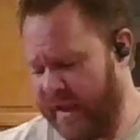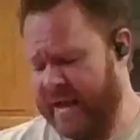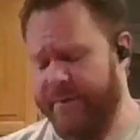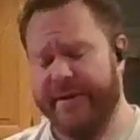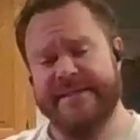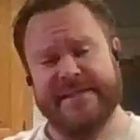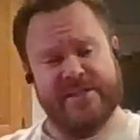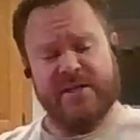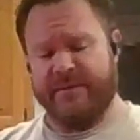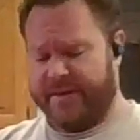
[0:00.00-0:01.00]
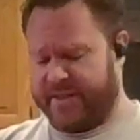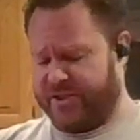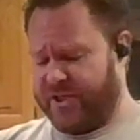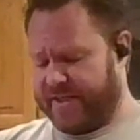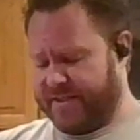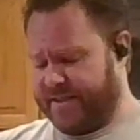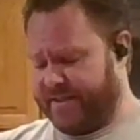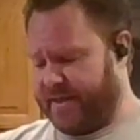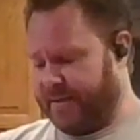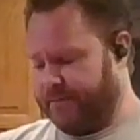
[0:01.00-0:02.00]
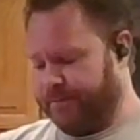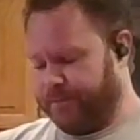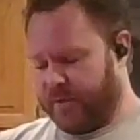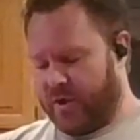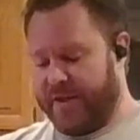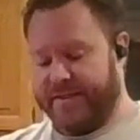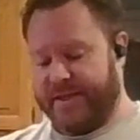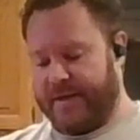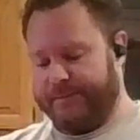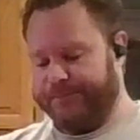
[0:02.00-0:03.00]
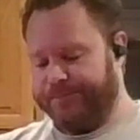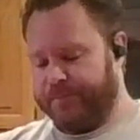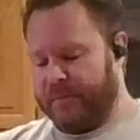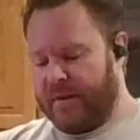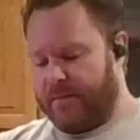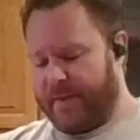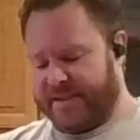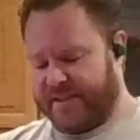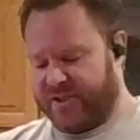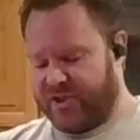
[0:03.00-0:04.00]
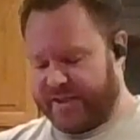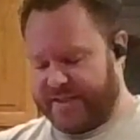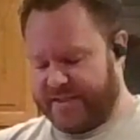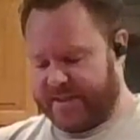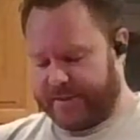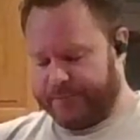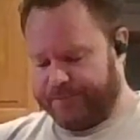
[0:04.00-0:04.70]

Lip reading: I realized I talked about this chicken seasoning, or this Mexican chili seasoning.